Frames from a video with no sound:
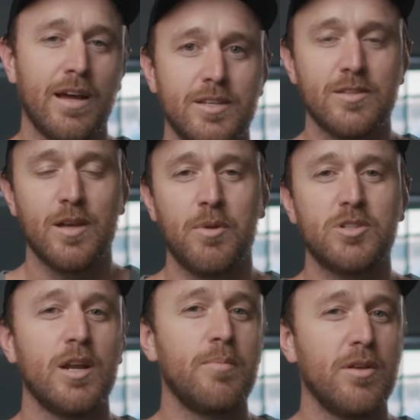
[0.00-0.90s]
There
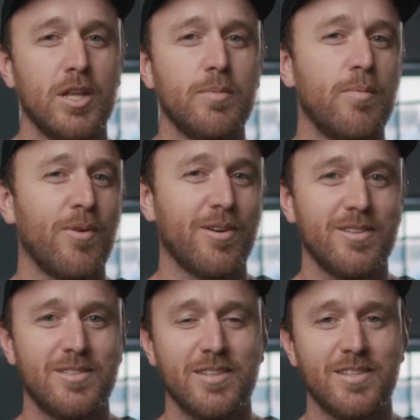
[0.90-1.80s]
are already some
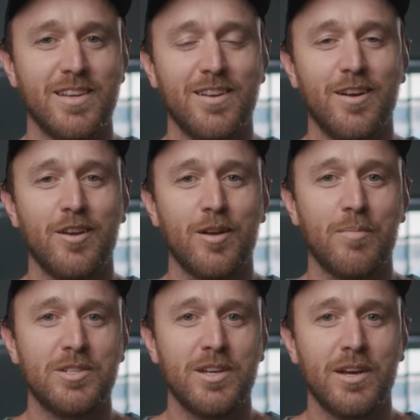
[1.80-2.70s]
great videos on YouTube
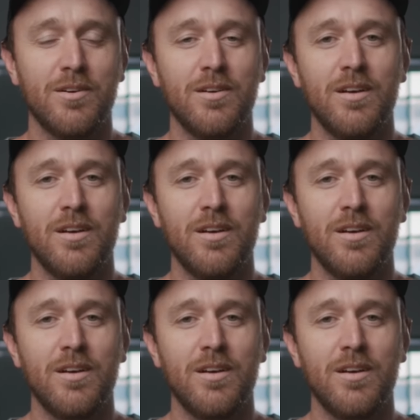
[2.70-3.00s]
about under